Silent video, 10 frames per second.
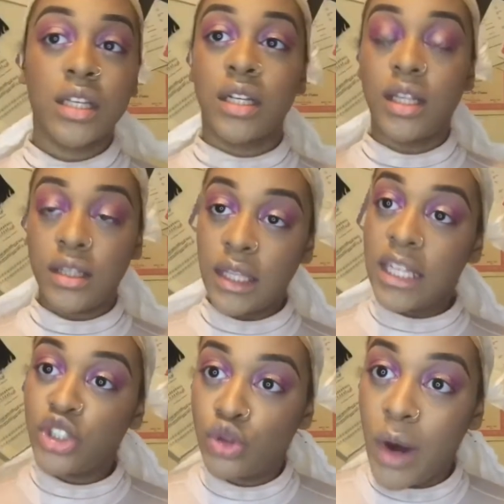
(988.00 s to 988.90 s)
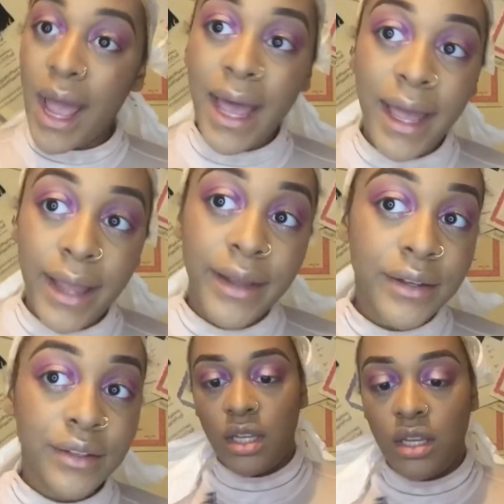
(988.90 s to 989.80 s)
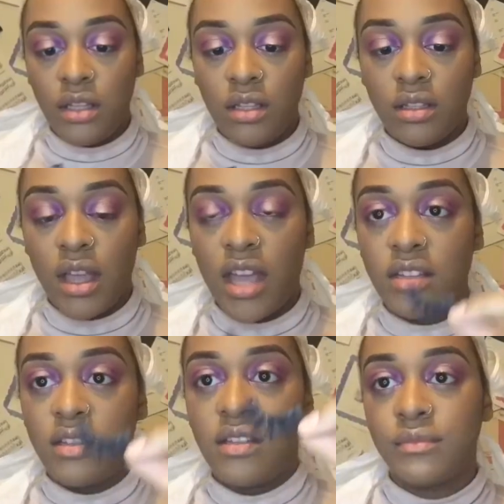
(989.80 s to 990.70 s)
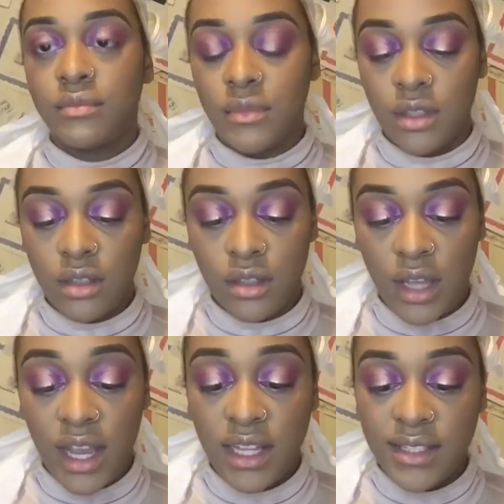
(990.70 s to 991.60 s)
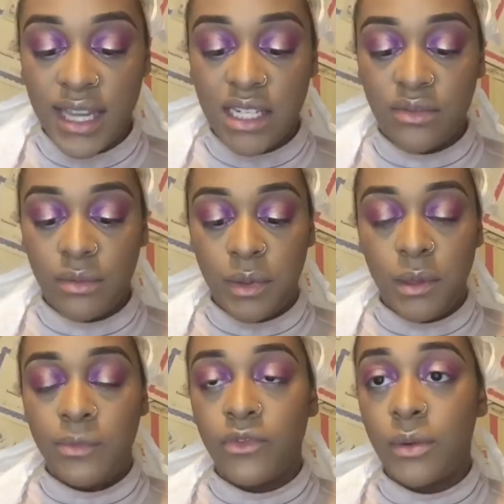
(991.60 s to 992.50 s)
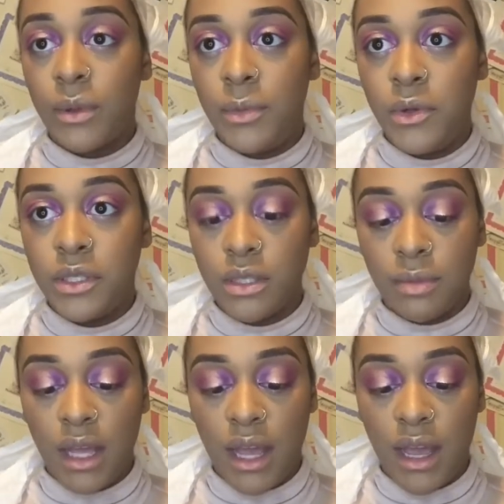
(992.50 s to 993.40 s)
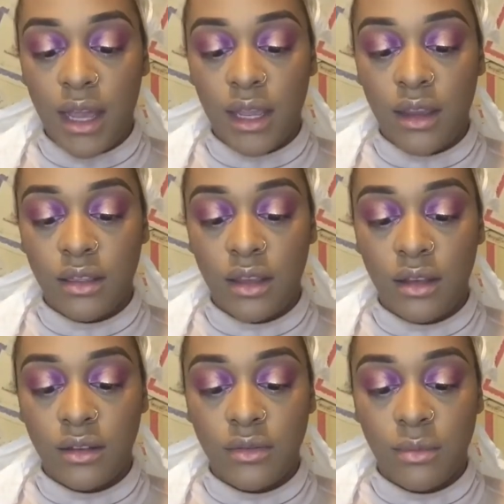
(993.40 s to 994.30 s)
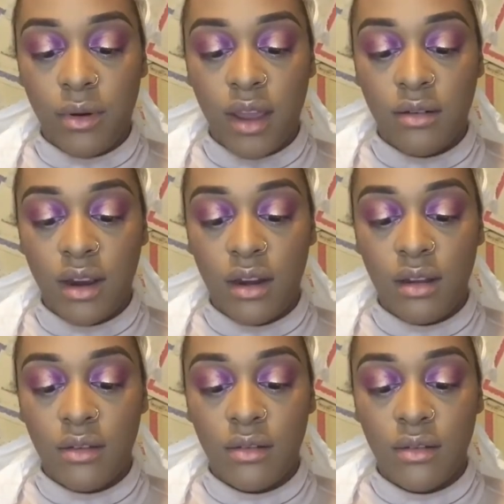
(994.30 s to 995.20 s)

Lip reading: gonna let that dry. Taking these lashes. I got these lashes from the Beauty Supply. I can't think of the brand right now.